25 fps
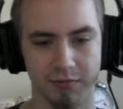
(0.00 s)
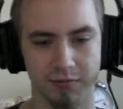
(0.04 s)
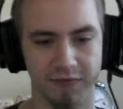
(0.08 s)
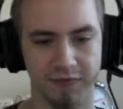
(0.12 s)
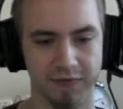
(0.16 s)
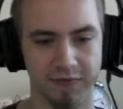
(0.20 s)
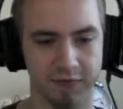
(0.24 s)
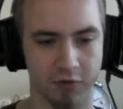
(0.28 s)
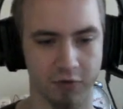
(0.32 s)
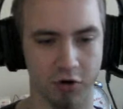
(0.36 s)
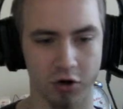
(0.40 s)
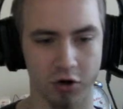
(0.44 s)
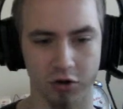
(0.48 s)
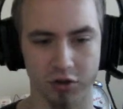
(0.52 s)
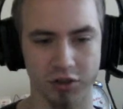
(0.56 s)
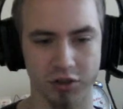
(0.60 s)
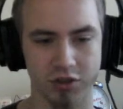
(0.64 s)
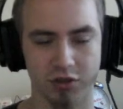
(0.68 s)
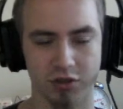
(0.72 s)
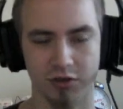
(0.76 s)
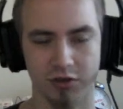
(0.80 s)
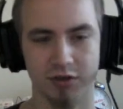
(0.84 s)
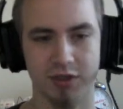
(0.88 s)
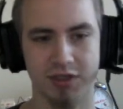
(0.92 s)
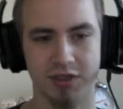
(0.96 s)
frogs
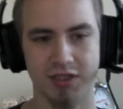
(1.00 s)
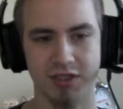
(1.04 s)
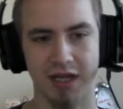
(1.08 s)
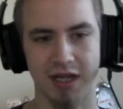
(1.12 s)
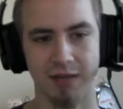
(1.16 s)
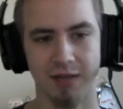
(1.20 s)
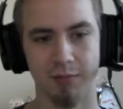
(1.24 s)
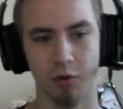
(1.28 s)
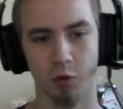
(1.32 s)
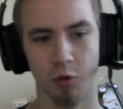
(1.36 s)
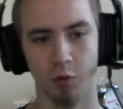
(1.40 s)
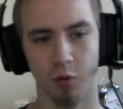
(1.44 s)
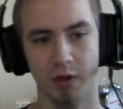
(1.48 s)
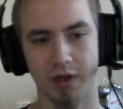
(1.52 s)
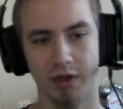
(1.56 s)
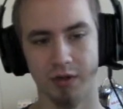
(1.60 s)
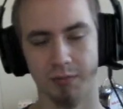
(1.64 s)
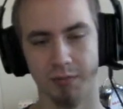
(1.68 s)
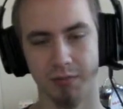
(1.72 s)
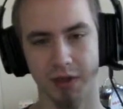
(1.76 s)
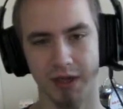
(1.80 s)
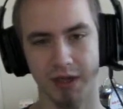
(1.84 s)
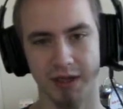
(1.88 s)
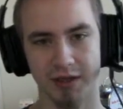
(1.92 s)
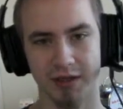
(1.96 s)
on the table when you
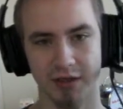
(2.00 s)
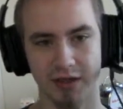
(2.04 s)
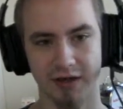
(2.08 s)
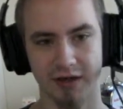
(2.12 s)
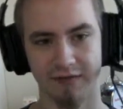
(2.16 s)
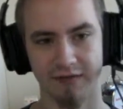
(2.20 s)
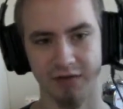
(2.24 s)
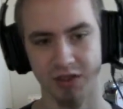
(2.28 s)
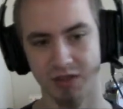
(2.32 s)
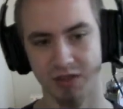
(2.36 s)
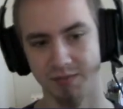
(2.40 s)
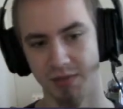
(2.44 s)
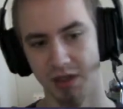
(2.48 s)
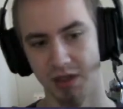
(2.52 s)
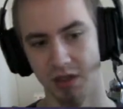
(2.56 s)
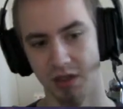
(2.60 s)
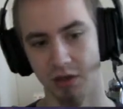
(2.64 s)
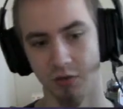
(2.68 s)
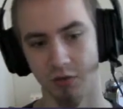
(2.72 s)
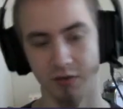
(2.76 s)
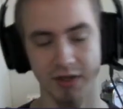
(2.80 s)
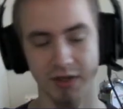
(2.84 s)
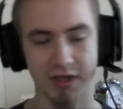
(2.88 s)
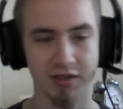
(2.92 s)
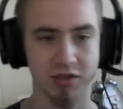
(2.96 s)
play the Caverns
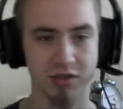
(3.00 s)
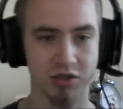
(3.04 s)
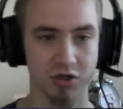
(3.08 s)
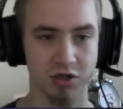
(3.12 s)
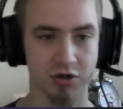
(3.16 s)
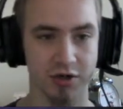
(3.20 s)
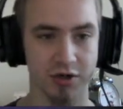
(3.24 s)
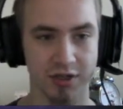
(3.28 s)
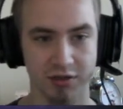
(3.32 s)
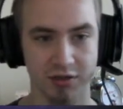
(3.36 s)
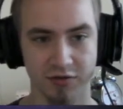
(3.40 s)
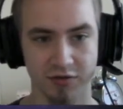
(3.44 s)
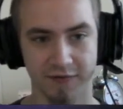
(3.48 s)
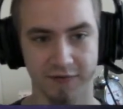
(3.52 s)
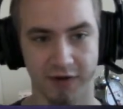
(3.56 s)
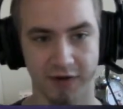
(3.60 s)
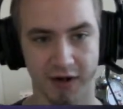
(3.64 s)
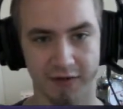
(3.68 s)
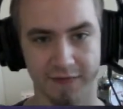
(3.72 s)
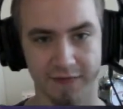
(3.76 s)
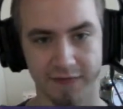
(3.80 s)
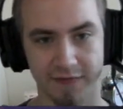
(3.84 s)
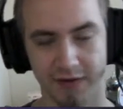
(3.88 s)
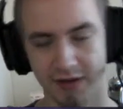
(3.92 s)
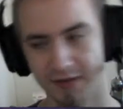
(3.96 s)
below, they turn into
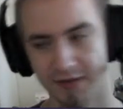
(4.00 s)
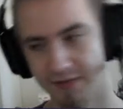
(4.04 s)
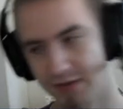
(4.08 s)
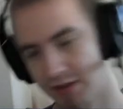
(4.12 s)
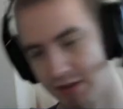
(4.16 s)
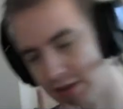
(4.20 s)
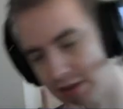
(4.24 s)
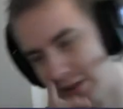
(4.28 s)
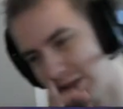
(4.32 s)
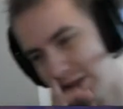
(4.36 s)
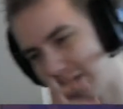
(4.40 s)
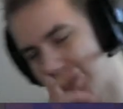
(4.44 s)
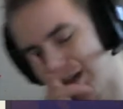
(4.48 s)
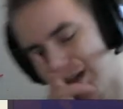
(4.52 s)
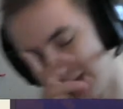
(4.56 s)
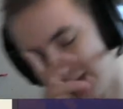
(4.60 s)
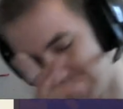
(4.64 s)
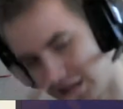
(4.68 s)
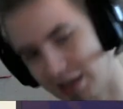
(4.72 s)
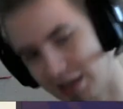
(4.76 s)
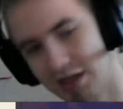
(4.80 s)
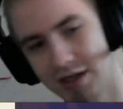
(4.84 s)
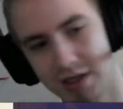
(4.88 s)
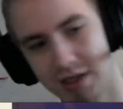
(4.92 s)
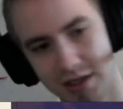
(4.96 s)
5/5.
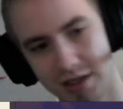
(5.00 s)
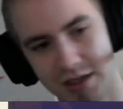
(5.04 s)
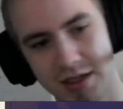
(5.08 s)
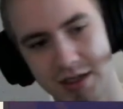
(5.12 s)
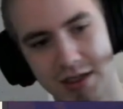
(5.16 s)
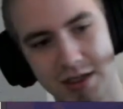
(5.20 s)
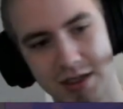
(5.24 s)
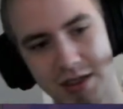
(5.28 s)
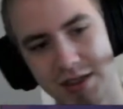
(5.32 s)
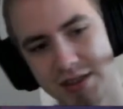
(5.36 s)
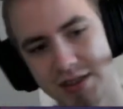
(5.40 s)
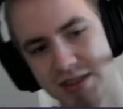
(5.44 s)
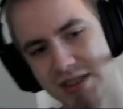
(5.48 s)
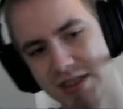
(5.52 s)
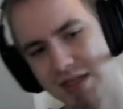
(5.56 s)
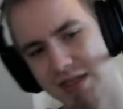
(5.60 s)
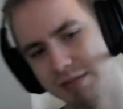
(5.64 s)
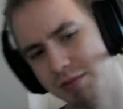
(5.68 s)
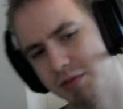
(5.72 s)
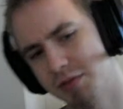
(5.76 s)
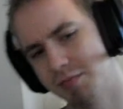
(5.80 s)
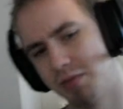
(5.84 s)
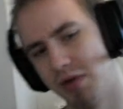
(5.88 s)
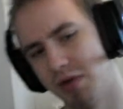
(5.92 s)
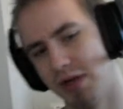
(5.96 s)

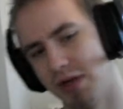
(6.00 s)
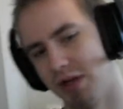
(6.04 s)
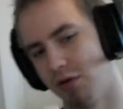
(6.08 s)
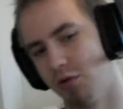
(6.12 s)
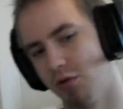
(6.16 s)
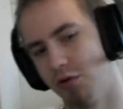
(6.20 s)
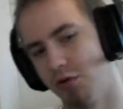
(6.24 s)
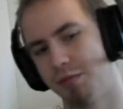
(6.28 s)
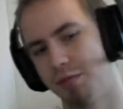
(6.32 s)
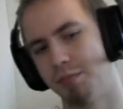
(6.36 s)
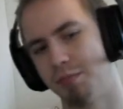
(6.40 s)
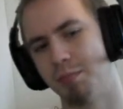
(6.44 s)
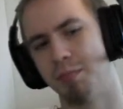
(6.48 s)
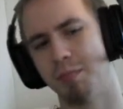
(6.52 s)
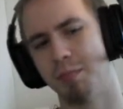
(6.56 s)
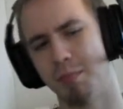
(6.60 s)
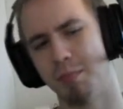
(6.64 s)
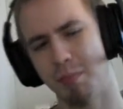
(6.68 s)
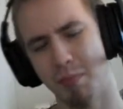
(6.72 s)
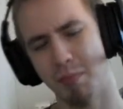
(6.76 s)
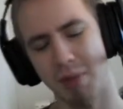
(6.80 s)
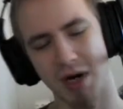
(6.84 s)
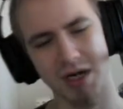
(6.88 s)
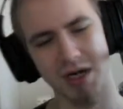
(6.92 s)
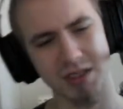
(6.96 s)
Seems pretty good.
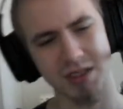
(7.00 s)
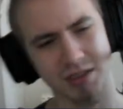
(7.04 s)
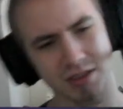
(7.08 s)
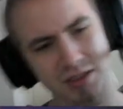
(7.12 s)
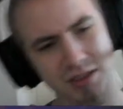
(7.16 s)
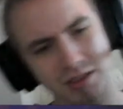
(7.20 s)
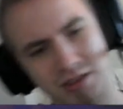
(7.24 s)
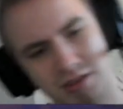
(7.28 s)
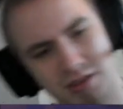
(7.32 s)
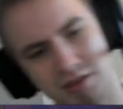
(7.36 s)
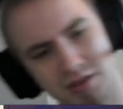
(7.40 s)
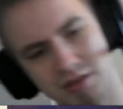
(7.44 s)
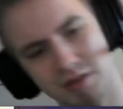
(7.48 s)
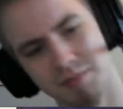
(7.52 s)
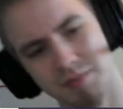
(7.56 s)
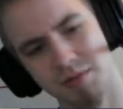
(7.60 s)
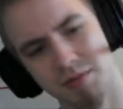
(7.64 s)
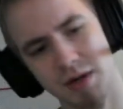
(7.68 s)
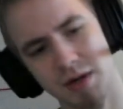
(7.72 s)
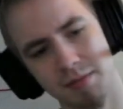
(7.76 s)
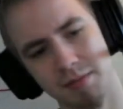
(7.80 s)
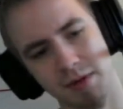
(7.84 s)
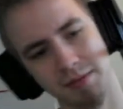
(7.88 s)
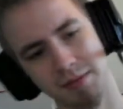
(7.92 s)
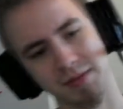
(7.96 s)
But the
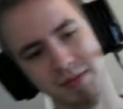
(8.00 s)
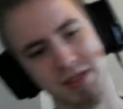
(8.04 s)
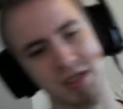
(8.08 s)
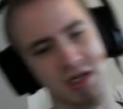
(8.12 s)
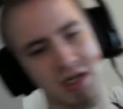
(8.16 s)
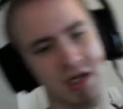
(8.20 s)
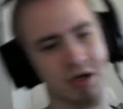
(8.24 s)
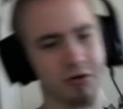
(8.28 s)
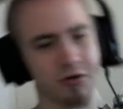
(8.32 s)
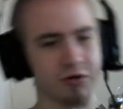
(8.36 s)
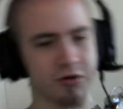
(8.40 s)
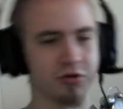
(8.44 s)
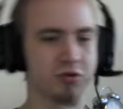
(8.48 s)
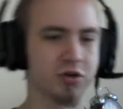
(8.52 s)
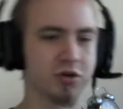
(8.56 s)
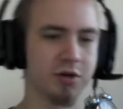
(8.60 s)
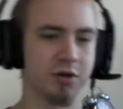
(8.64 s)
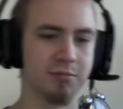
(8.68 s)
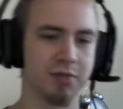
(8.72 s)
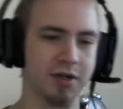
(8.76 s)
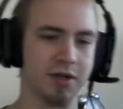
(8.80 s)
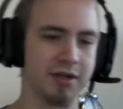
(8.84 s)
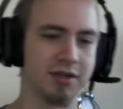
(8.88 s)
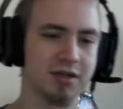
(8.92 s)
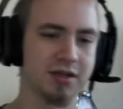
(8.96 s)
problem is, how do you
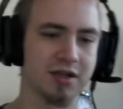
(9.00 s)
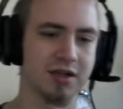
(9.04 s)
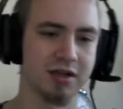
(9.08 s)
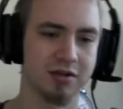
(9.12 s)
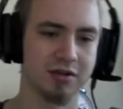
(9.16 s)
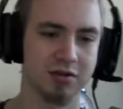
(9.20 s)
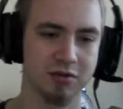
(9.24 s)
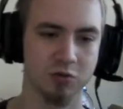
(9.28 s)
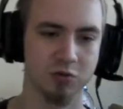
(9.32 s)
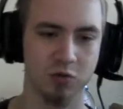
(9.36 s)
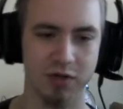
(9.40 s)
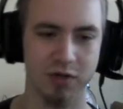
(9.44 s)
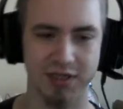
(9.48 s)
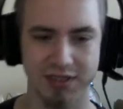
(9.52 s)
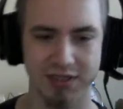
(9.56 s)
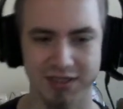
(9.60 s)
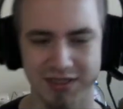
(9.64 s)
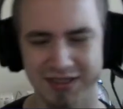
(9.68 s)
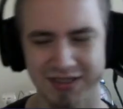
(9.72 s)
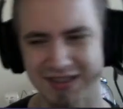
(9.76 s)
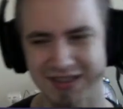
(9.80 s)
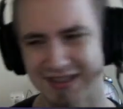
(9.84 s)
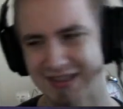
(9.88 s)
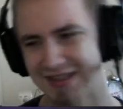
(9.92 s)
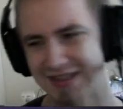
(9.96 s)
complete the quest?
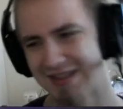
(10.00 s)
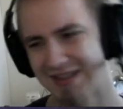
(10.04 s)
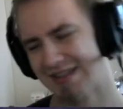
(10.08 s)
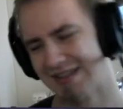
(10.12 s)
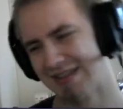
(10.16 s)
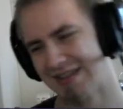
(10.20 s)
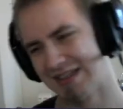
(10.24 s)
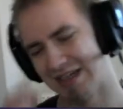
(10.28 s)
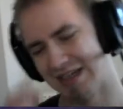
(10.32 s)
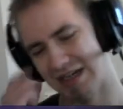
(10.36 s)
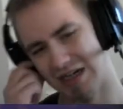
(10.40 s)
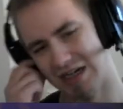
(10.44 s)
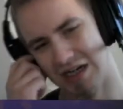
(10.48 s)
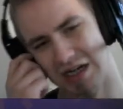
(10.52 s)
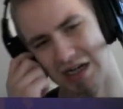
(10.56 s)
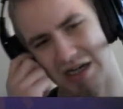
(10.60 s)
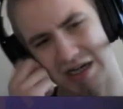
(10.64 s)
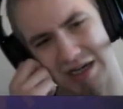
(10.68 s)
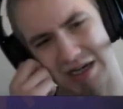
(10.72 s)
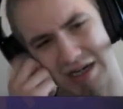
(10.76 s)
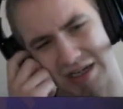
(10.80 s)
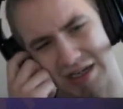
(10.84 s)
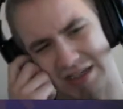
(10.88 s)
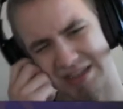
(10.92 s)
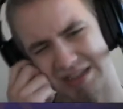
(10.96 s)

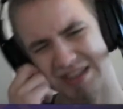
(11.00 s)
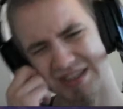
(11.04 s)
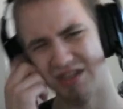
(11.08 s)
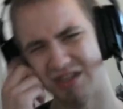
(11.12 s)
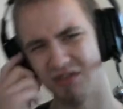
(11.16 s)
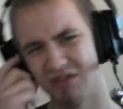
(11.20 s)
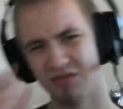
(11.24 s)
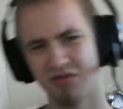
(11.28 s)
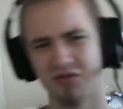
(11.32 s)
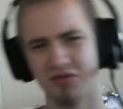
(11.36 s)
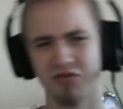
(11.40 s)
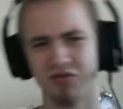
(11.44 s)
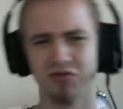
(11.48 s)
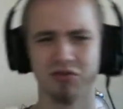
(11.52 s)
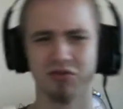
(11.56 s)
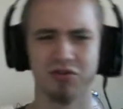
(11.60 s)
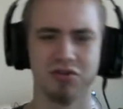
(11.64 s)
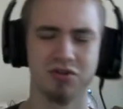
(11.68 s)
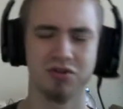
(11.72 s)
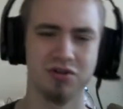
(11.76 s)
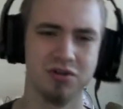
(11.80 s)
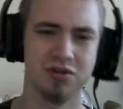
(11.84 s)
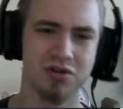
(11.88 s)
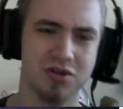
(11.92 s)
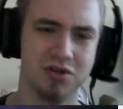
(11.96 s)
You could
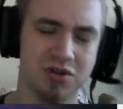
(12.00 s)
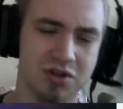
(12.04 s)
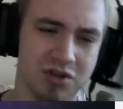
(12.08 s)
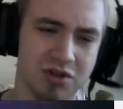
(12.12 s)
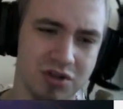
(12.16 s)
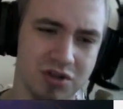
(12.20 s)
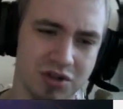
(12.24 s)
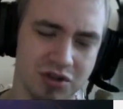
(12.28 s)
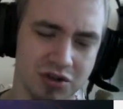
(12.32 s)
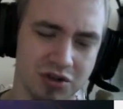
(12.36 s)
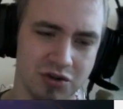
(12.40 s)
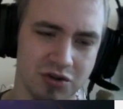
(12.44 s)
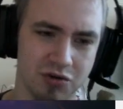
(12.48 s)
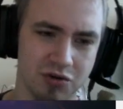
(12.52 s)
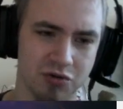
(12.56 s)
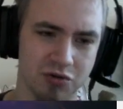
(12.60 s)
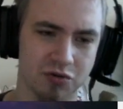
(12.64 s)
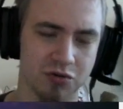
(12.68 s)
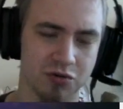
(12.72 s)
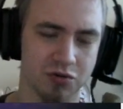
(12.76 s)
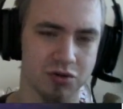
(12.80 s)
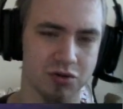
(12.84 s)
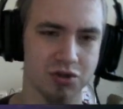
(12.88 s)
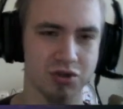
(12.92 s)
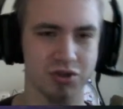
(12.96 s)

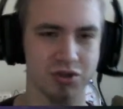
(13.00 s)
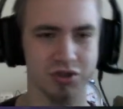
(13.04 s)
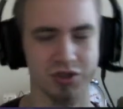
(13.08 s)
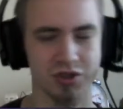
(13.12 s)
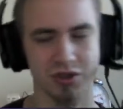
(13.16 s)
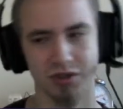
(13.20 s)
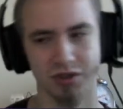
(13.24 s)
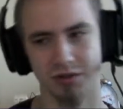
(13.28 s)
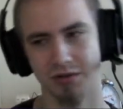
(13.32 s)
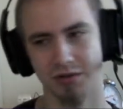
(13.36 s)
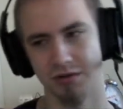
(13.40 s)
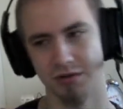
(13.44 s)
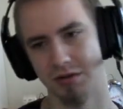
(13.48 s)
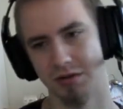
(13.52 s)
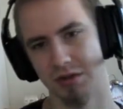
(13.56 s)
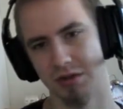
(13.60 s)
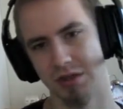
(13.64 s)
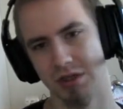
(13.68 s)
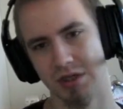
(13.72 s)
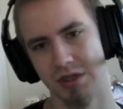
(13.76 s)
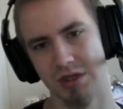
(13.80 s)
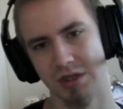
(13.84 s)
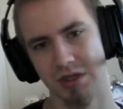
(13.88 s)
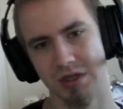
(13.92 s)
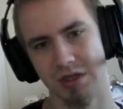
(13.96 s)
use
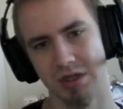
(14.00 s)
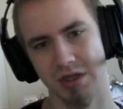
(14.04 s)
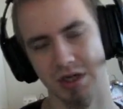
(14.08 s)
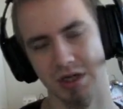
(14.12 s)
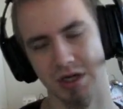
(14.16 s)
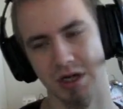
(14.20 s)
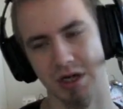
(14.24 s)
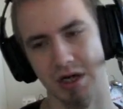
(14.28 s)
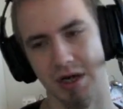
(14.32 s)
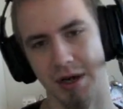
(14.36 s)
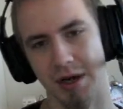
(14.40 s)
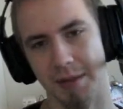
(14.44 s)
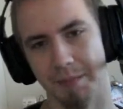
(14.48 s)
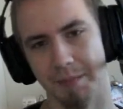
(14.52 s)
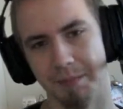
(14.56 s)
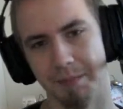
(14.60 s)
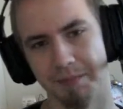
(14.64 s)
a